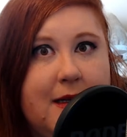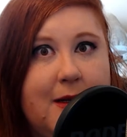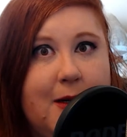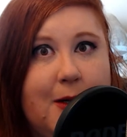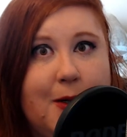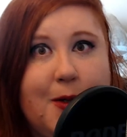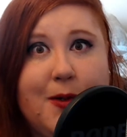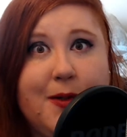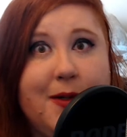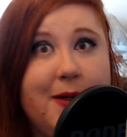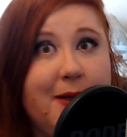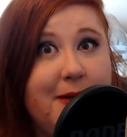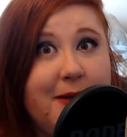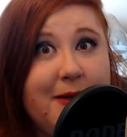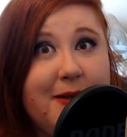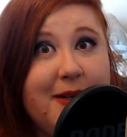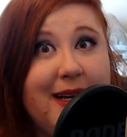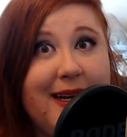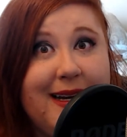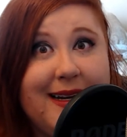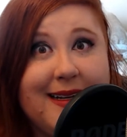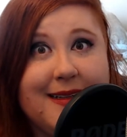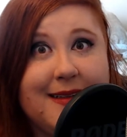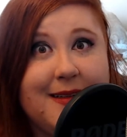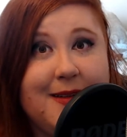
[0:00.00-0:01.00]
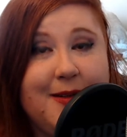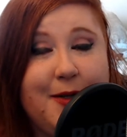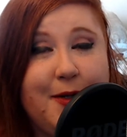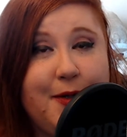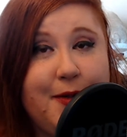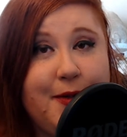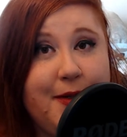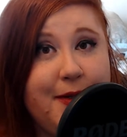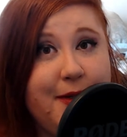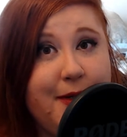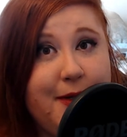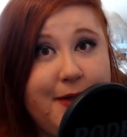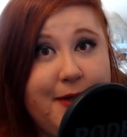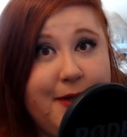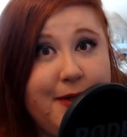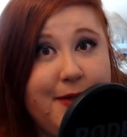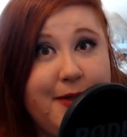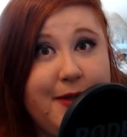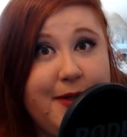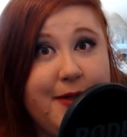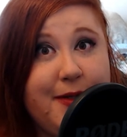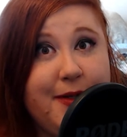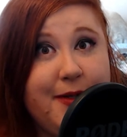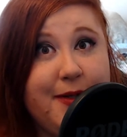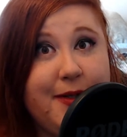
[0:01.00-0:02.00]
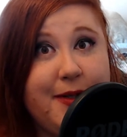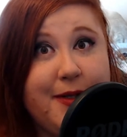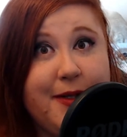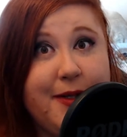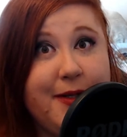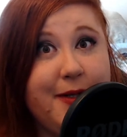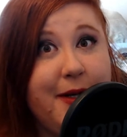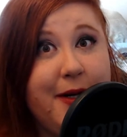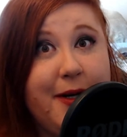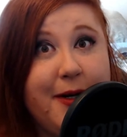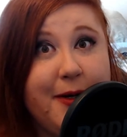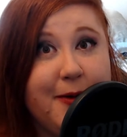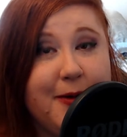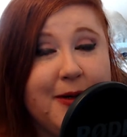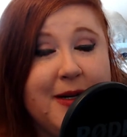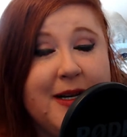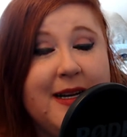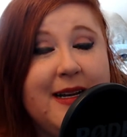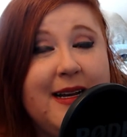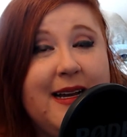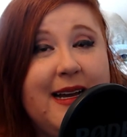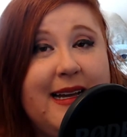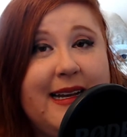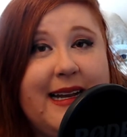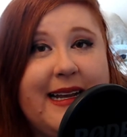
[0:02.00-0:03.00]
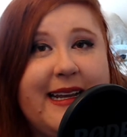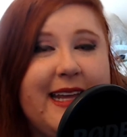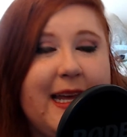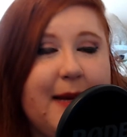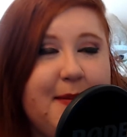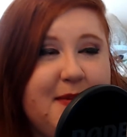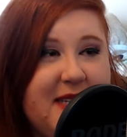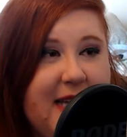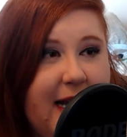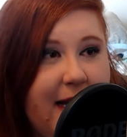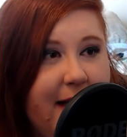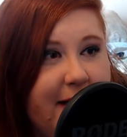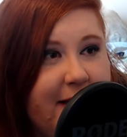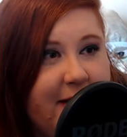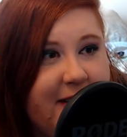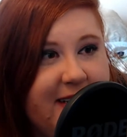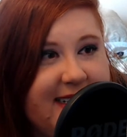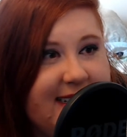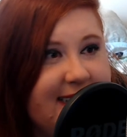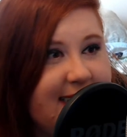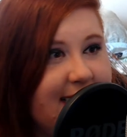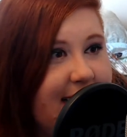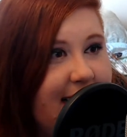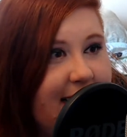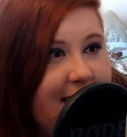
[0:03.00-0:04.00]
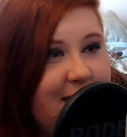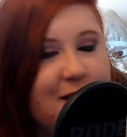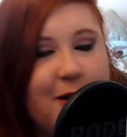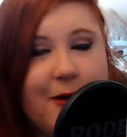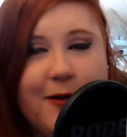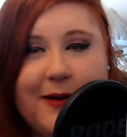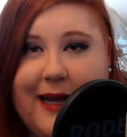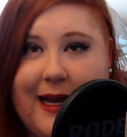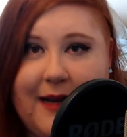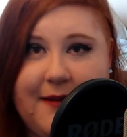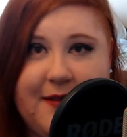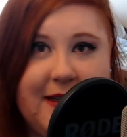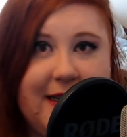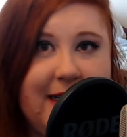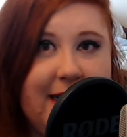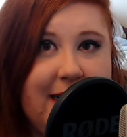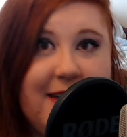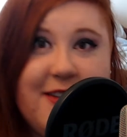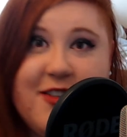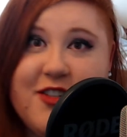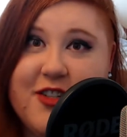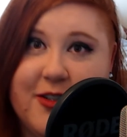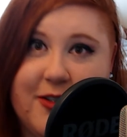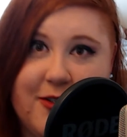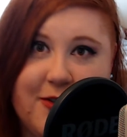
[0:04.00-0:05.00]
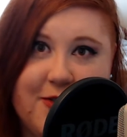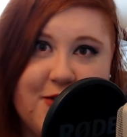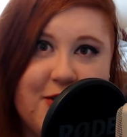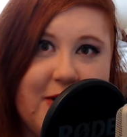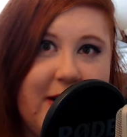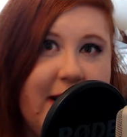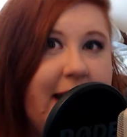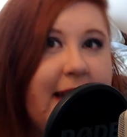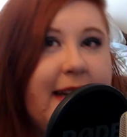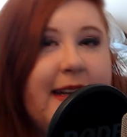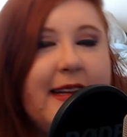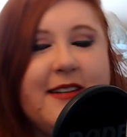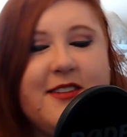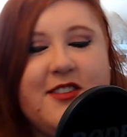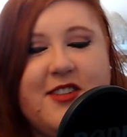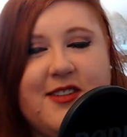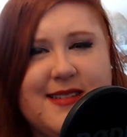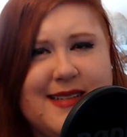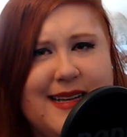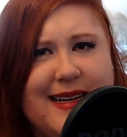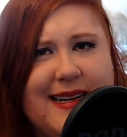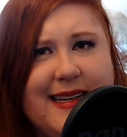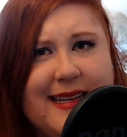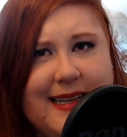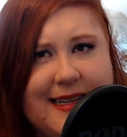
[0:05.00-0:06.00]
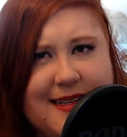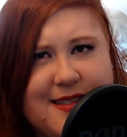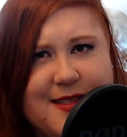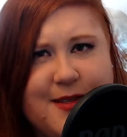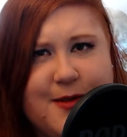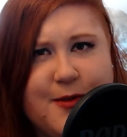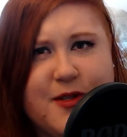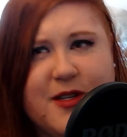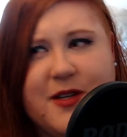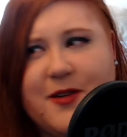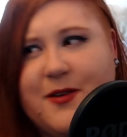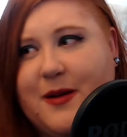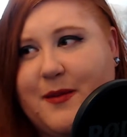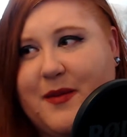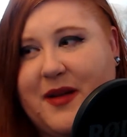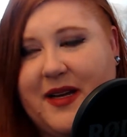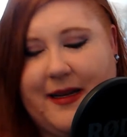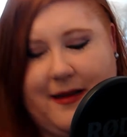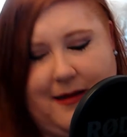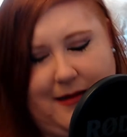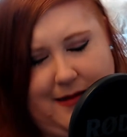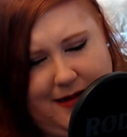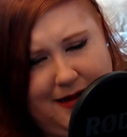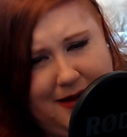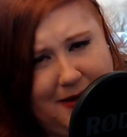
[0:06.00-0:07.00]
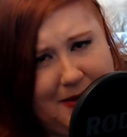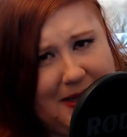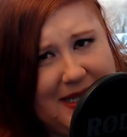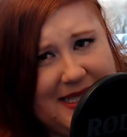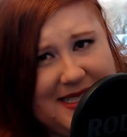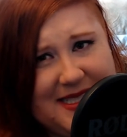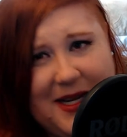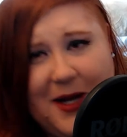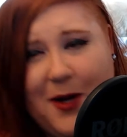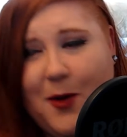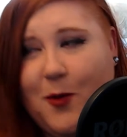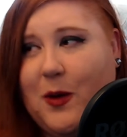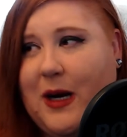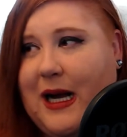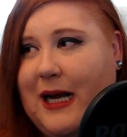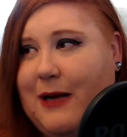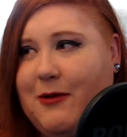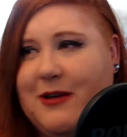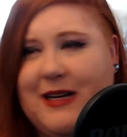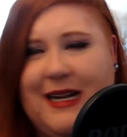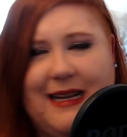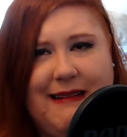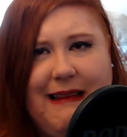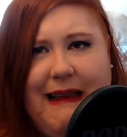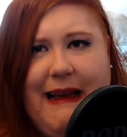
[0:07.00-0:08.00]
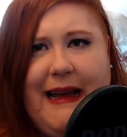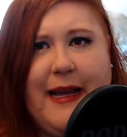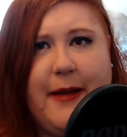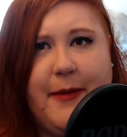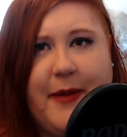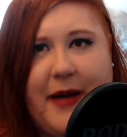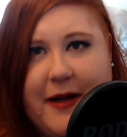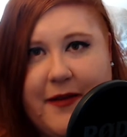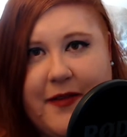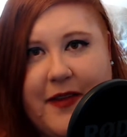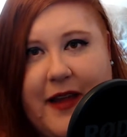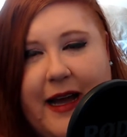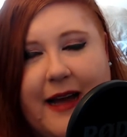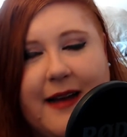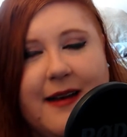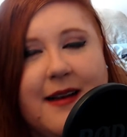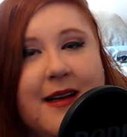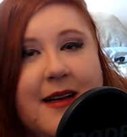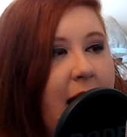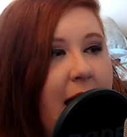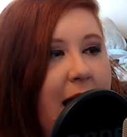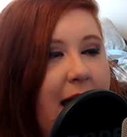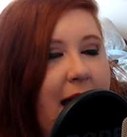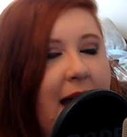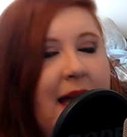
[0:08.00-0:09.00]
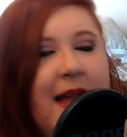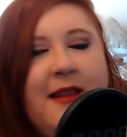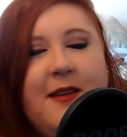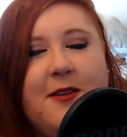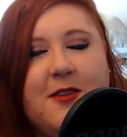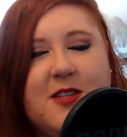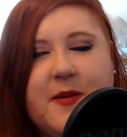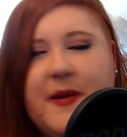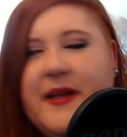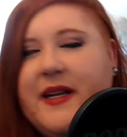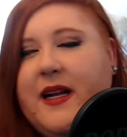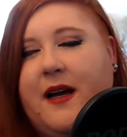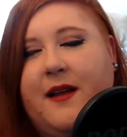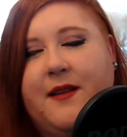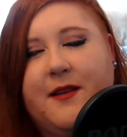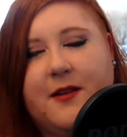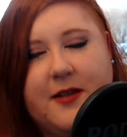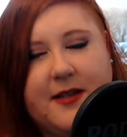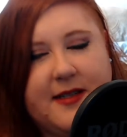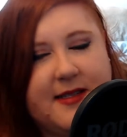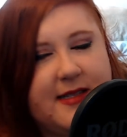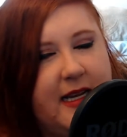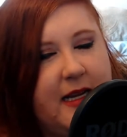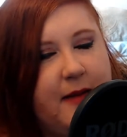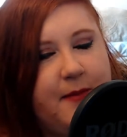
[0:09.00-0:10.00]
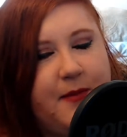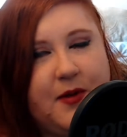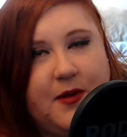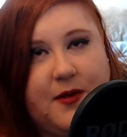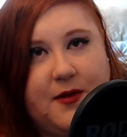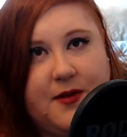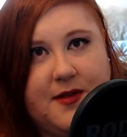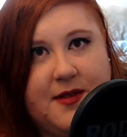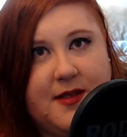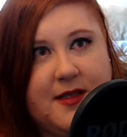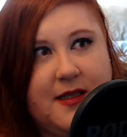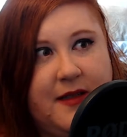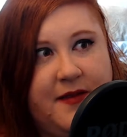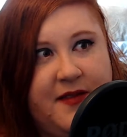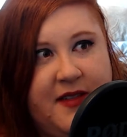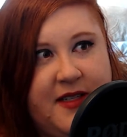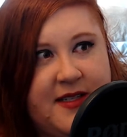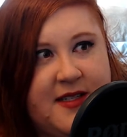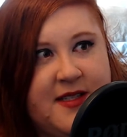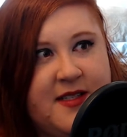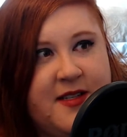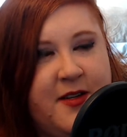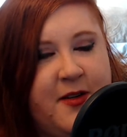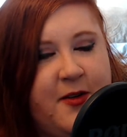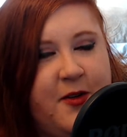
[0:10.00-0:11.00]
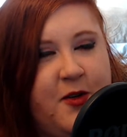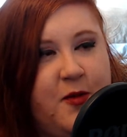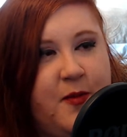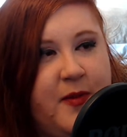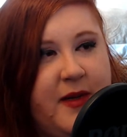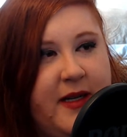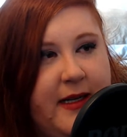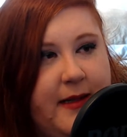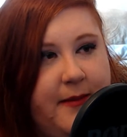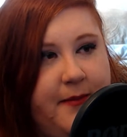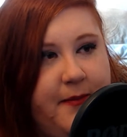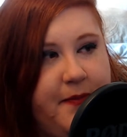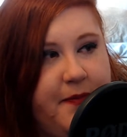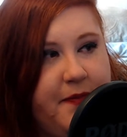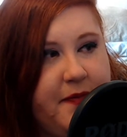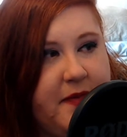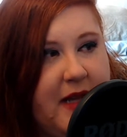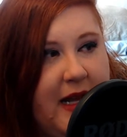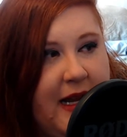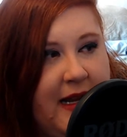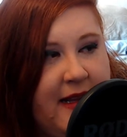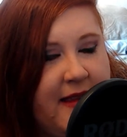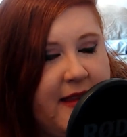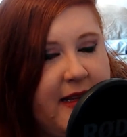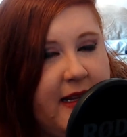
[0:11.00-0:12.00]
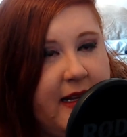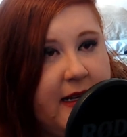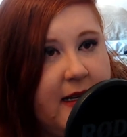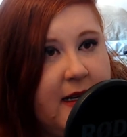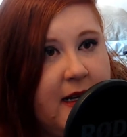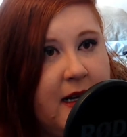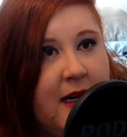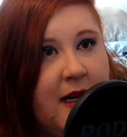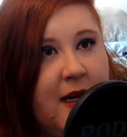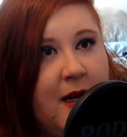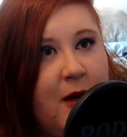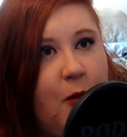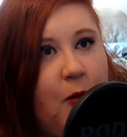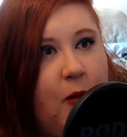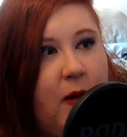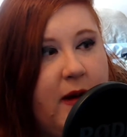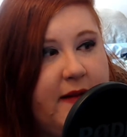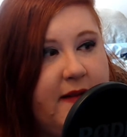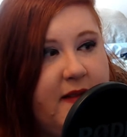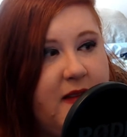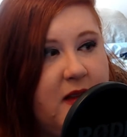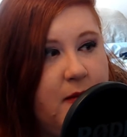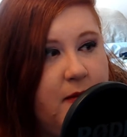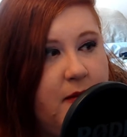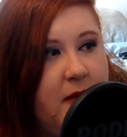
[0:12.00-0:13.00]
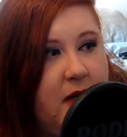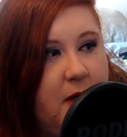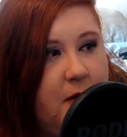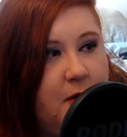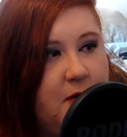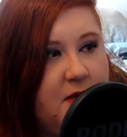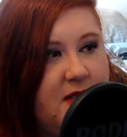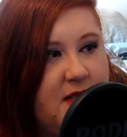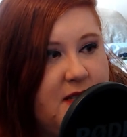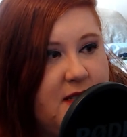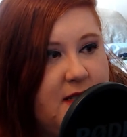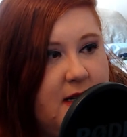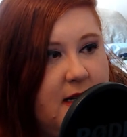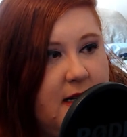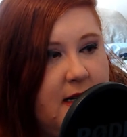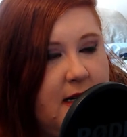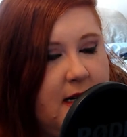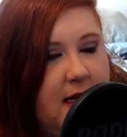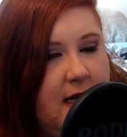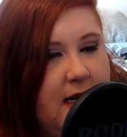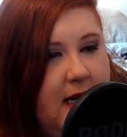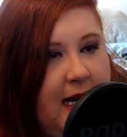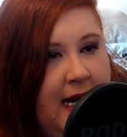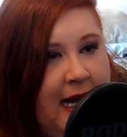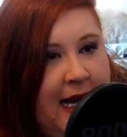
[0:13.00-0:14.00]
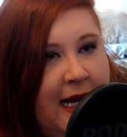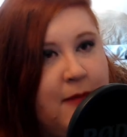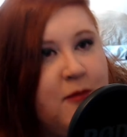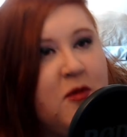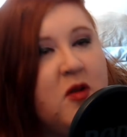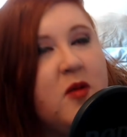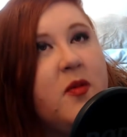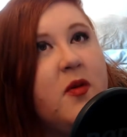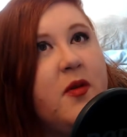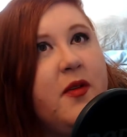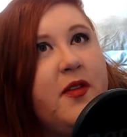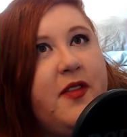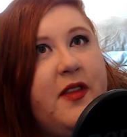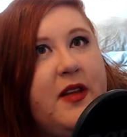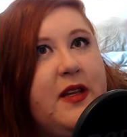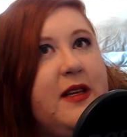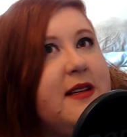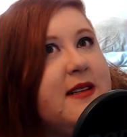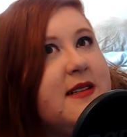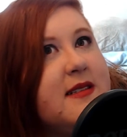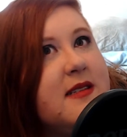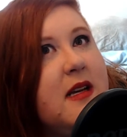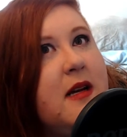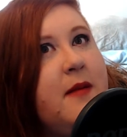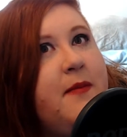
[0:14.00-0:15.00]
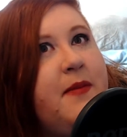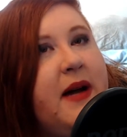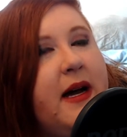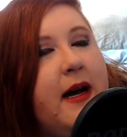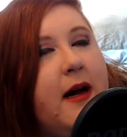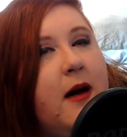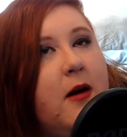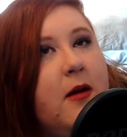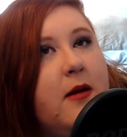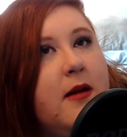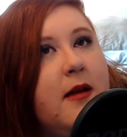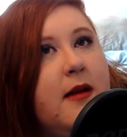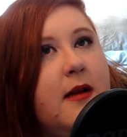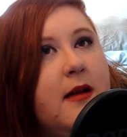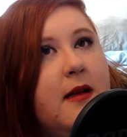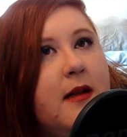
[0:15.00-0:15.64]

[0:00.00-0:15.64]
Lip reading: Oh, no, they're not. No, no, no, no, no, no, no, no, no. And I kept telling her, I said, I don't have any children. And she's like, yes, you do. I'm like, no, I don't. Why would I lie about that? And there's been other examples of this too, but I think one of the most admirable things about